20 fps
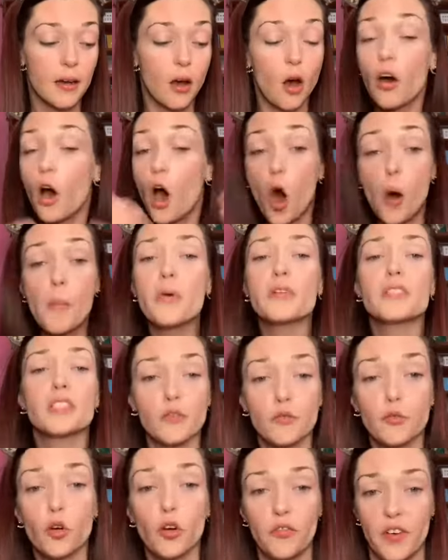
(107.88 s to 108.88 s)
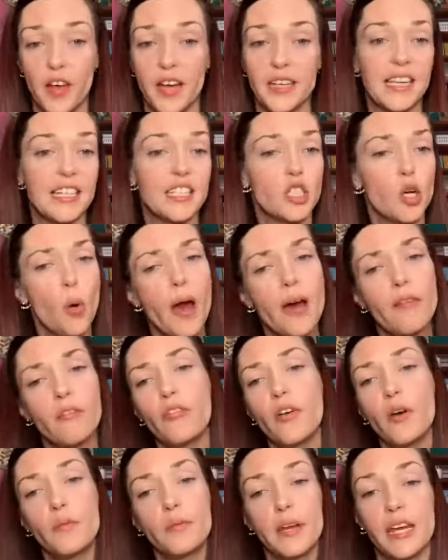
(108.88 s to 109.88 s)
almost a full face. I don't have a
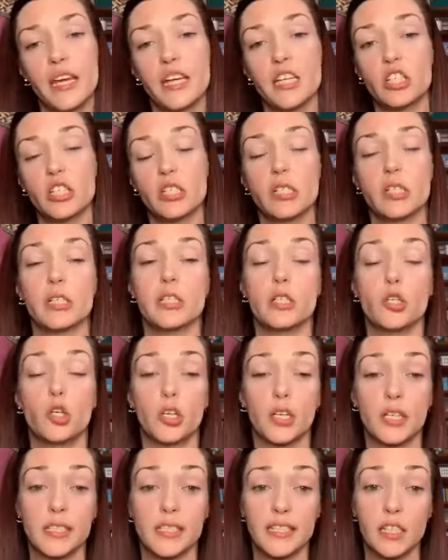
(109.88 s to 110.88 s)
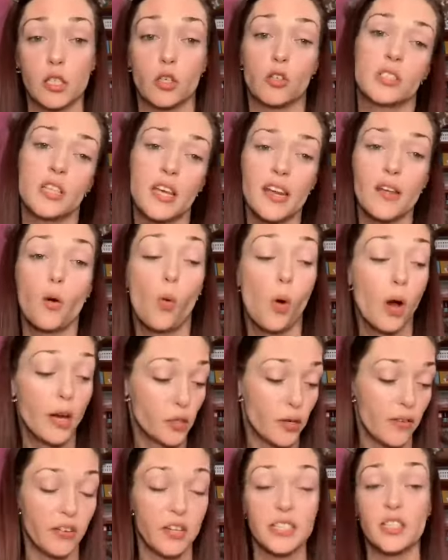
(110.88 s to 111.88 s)
foundation or concealer. Well, I do
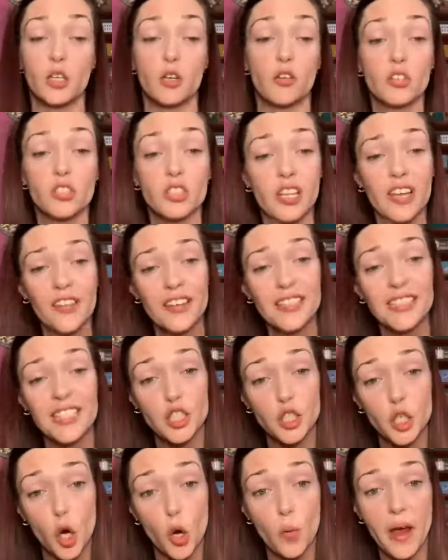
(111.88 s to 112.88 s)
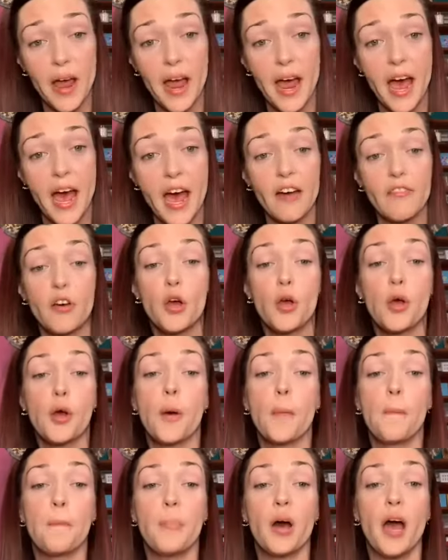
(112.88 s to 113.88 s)
have a concealer. There's a lot of things I don't have,
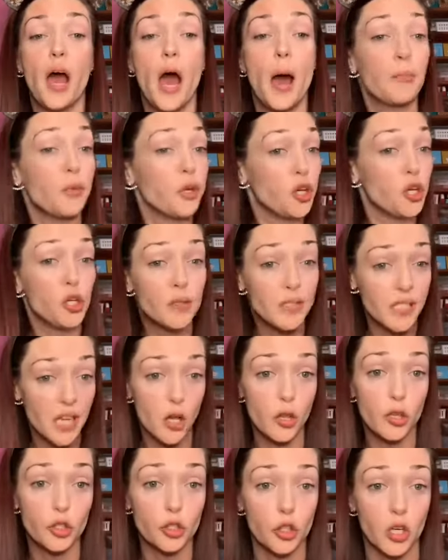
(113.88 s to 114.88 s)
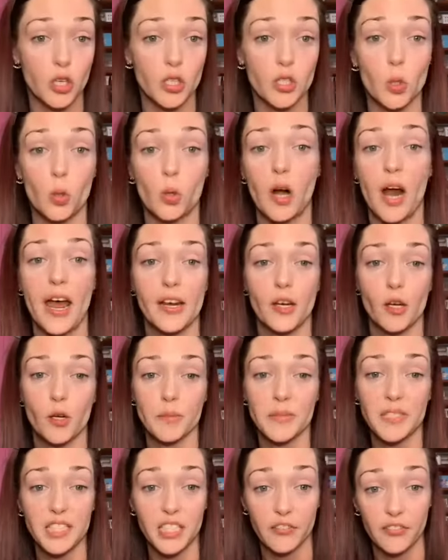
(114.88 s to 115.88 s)
but I'm going to use other drugstore
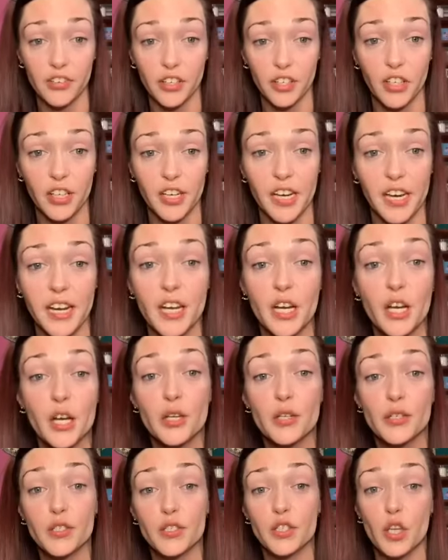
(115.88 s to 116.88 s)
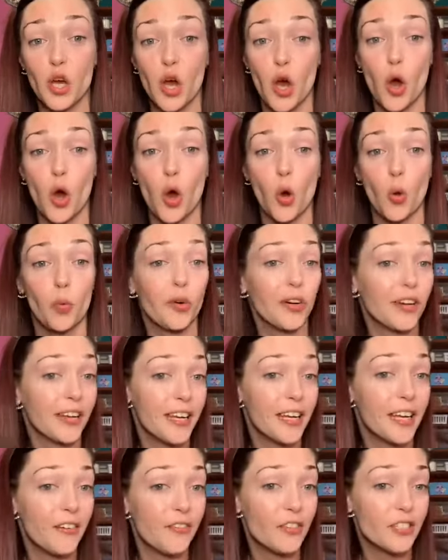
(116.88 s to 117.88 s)
items to fill it in. So we're going
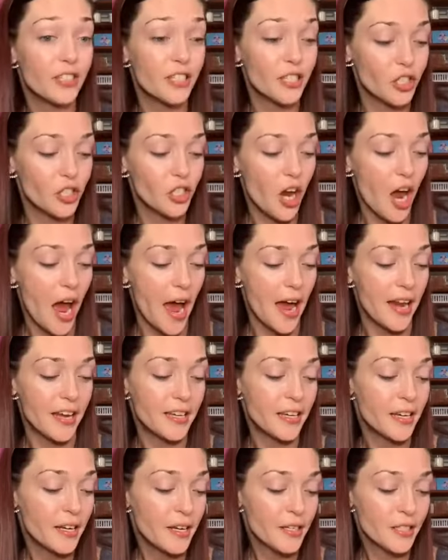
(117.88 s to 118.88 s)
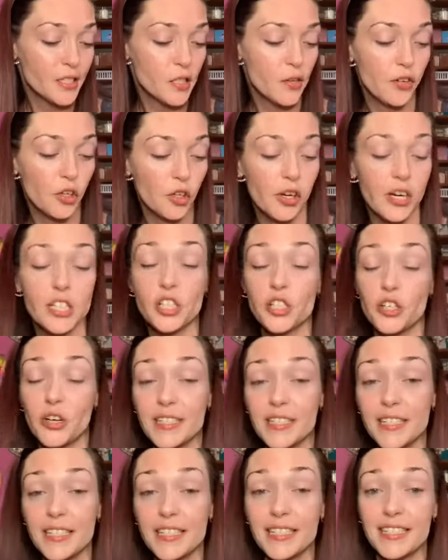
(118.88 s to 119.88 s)
to give this a shot. So if you're
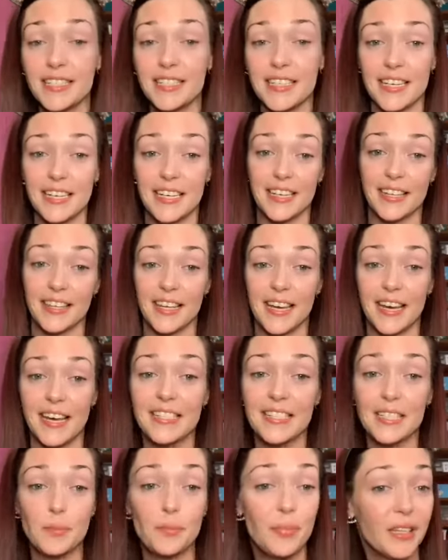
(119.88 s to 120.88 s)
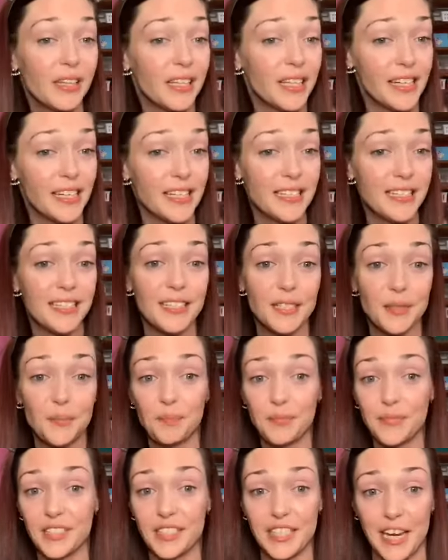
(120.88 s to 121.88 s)
interested in seeing this, please
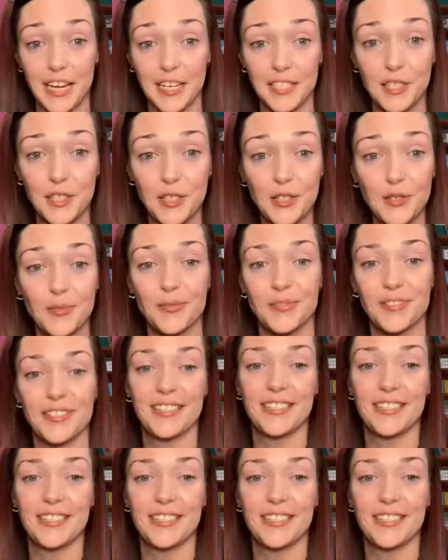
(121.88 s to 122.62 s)
stay tuned.